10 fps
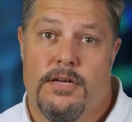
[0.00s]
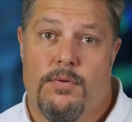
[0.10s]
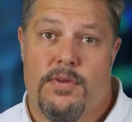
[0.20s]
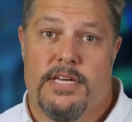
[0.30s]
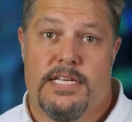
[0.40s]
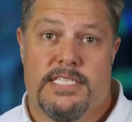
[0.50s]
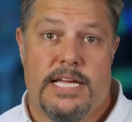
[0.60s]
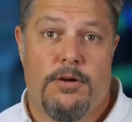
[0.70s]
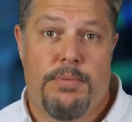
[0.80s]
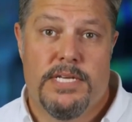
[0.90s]
Within a
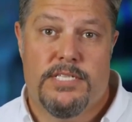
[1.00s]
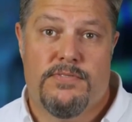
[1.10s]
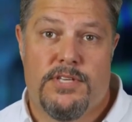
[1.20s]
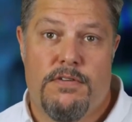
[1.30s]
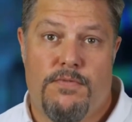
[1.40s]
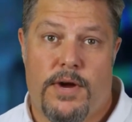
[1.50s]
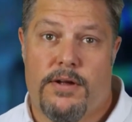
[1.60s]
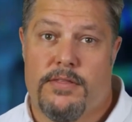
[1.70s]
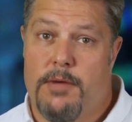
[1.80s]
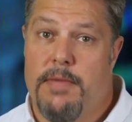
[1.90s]
single piece of
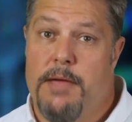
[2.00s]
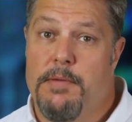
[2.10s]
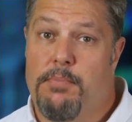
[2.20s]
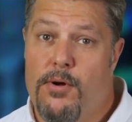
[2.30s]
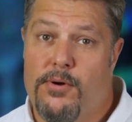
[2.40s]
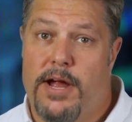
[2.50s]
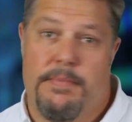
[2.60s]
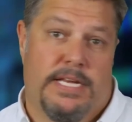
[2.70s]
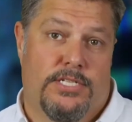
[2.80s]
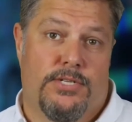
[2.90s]
software, there may be
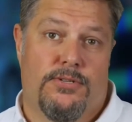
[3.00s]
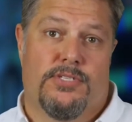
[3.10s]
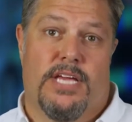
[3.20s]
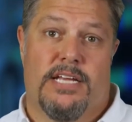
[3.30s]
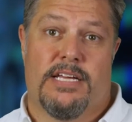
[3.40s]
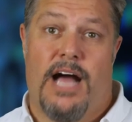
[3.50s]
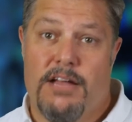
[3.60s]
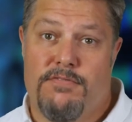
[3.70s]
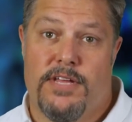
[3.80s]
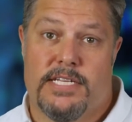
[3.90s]
programming issues and
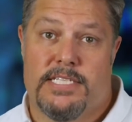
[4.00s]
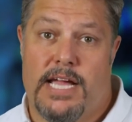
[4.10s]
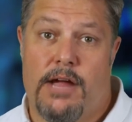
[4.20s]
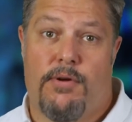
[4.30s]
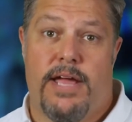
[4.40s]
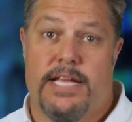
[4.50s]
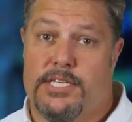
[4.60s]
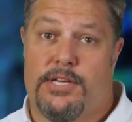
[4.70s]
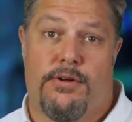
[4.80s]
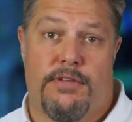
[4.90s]
conflicts that can create
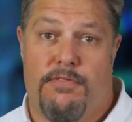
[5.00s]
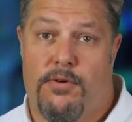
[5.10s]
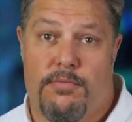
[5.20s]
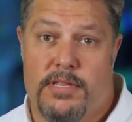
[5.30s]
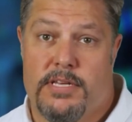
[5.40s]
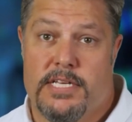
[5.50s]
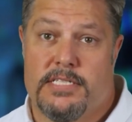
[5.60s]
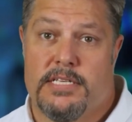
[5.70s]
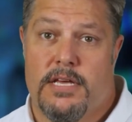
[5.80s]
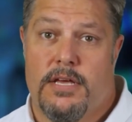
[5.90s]
security
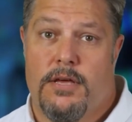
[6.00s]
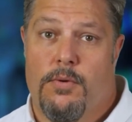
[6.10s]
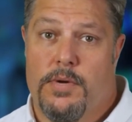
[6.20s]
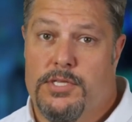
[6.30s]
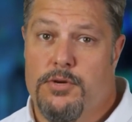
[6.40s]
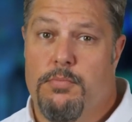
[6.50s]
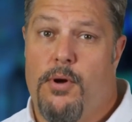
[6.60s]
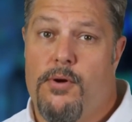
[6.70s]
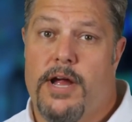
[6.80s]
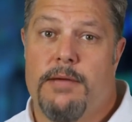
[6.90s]
vulnerabilities. When two
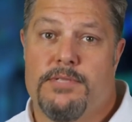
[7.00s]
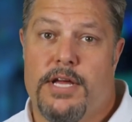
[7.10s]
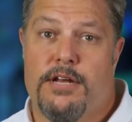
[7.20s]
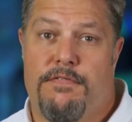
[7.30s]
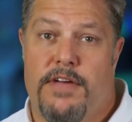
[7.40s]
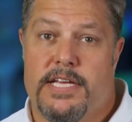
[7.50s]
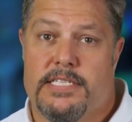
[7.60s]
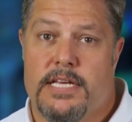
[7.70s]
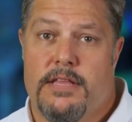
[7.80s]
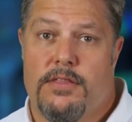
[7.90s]
programs are
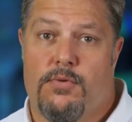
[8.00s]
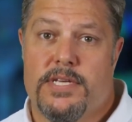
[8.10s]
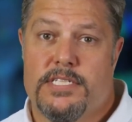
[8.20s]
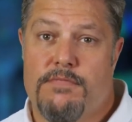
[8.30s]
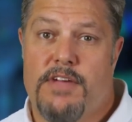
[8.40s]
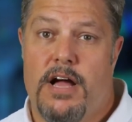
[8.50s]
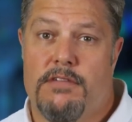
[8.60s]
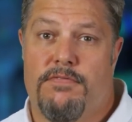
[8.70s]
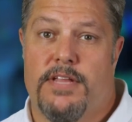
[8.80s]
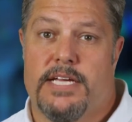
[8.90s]
interfaced, the risk of
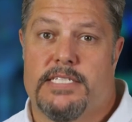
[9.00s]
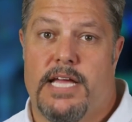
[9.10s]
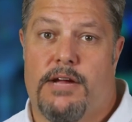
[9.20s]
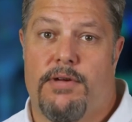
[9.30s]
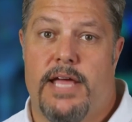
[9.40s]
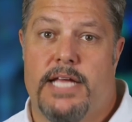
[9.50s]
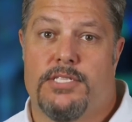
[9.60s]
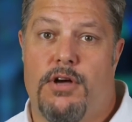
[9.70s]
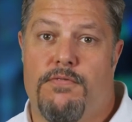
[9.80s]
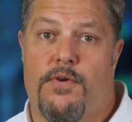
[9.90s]
conflicts that create
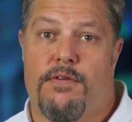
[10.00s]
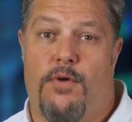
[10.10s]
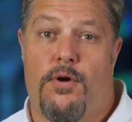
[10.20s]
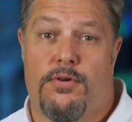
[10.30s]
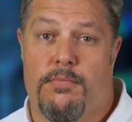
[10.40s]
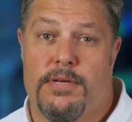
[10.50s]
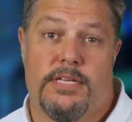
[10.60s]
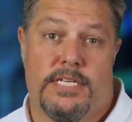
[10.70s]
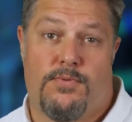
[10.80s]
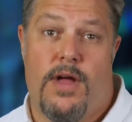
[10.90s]
software
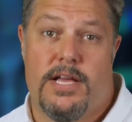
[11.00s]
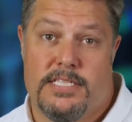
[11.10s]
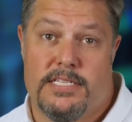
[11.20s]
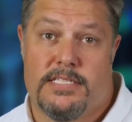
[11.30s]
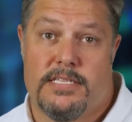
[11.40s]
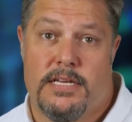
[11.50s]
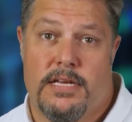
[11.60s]
vulnerabilities rises.